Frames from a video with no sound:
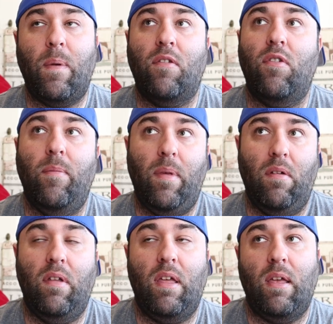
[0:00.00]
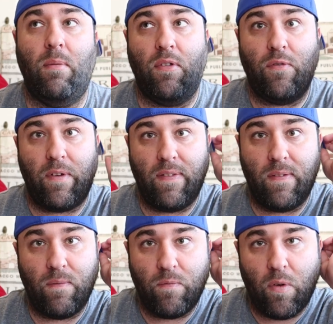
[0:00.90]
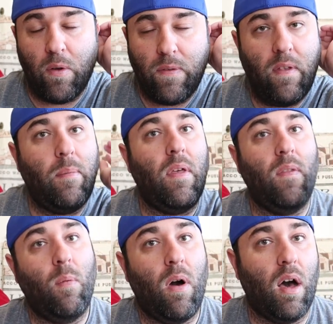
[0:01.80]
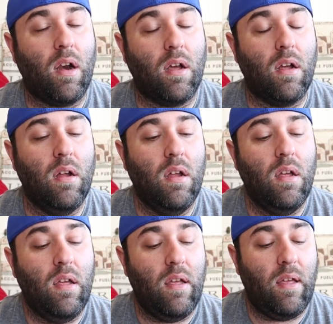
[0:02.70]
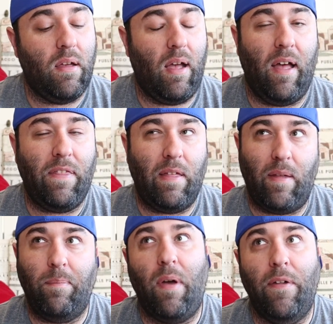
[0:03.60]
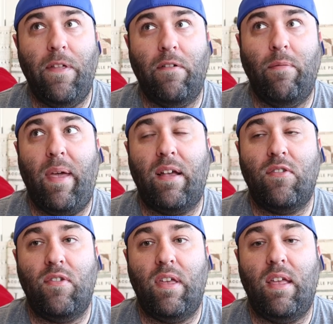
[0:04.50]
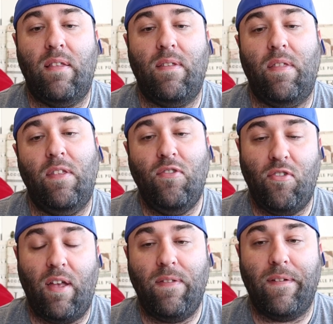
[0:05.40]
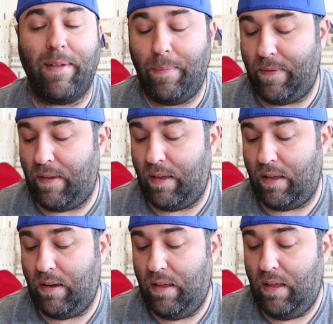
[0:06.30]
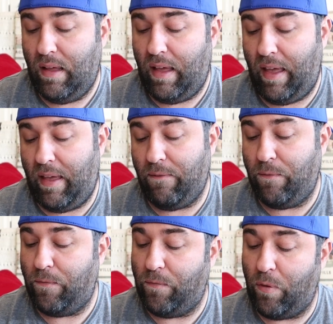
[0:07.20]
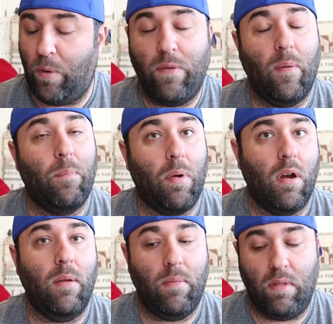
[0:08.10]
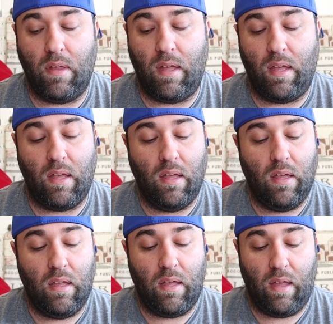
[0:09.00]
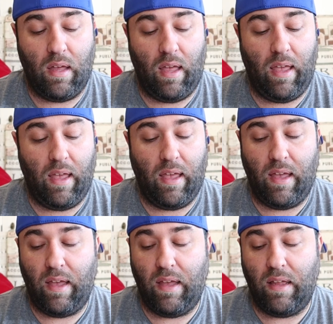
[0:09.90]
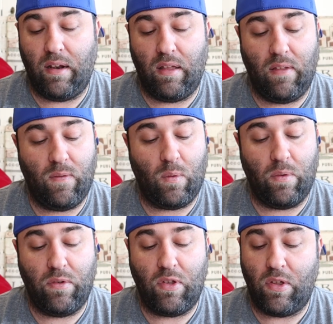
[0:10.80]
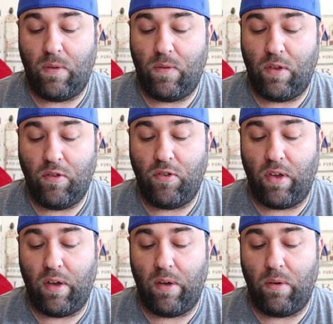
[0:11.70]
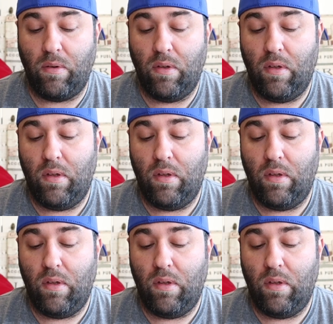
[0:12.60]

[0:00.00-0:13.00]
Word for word: special ability, which freeze, froze him in the water. Uh, I think like both of them actually, and so the Jester comes in and froze him permanently, and it's going to use Eugeo.